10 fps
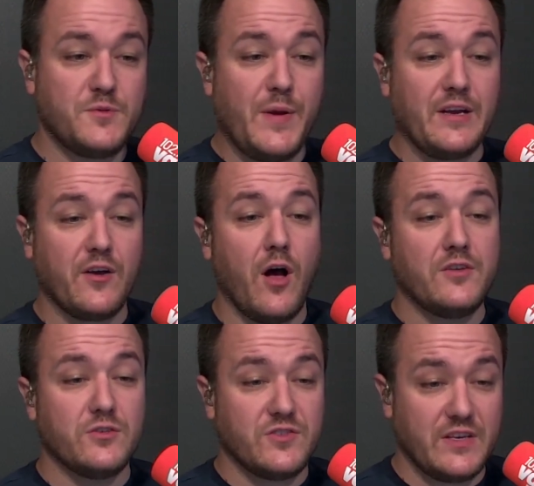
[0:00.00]
Speaking of
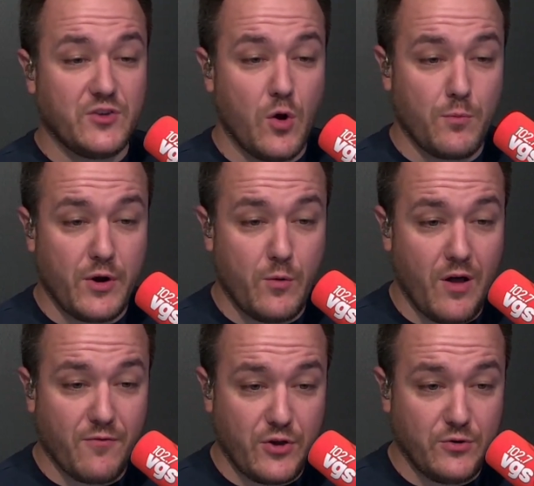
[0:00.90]
concerts, things are going pretty
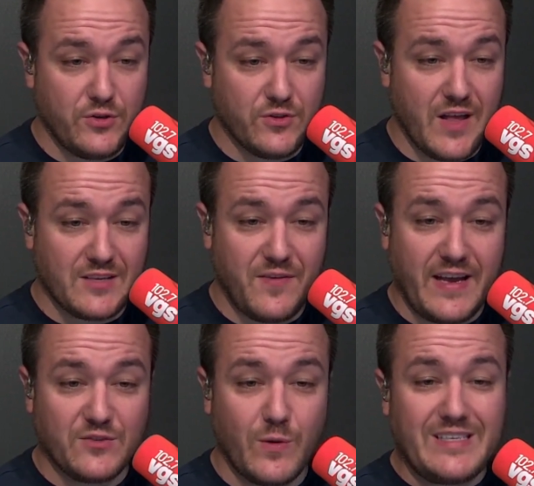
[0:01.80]
well for U2's Las
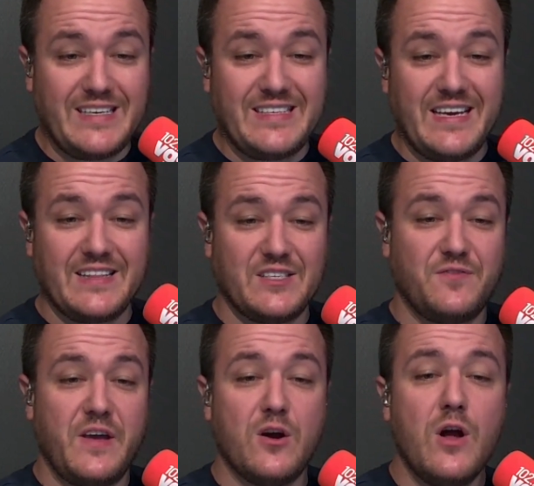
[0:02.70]
Vegas residency at the
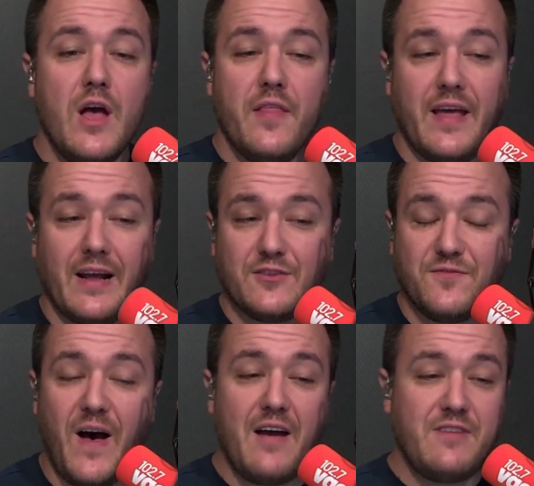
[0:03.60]
Sphere. They announced
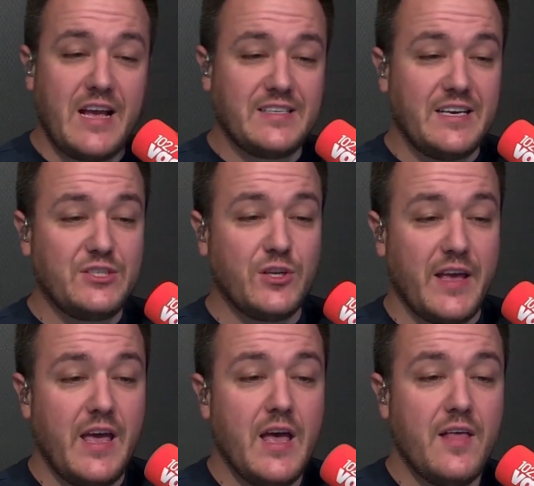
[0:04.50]
5 dates
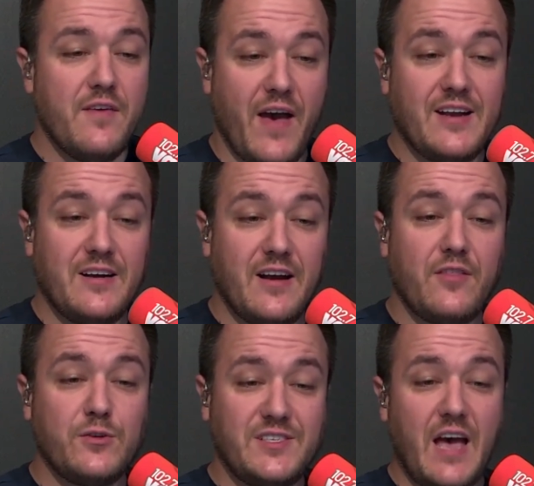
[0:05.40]
initially. They've added
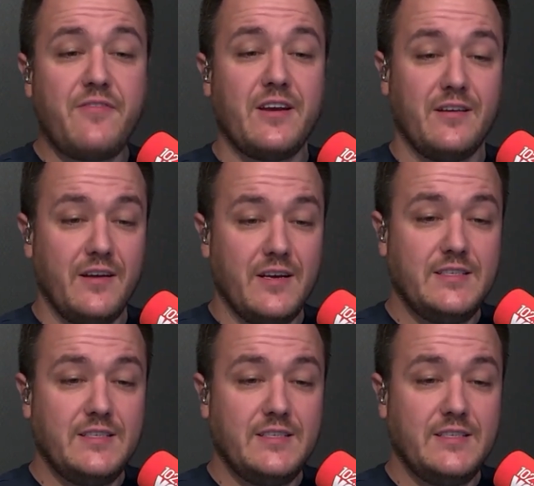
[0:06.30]
another 7.